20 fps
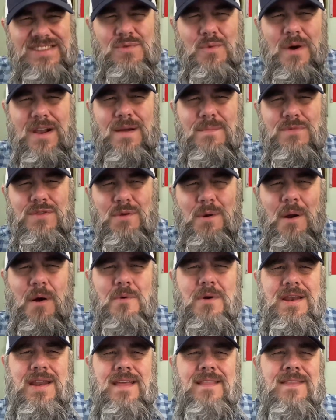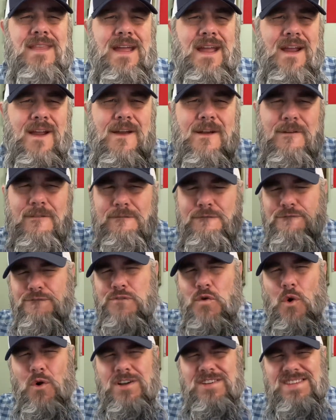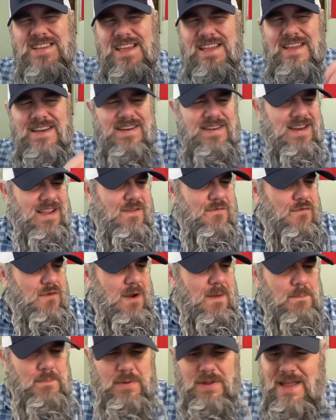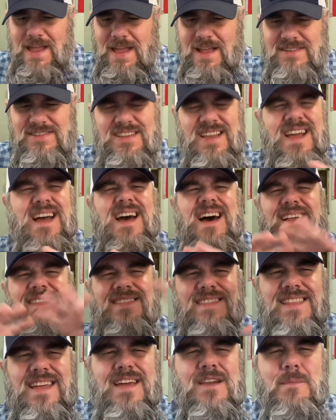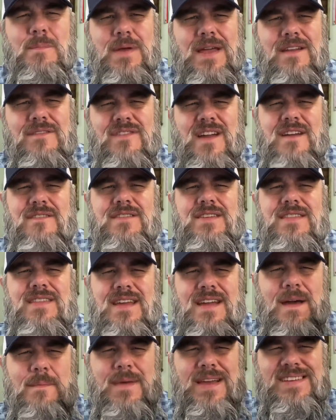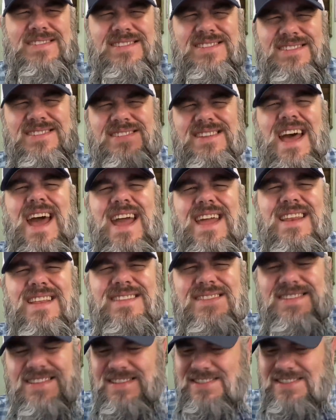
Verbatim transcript: what I'm throwing in there. 14 different blends, a little bit of everything. I'm excited to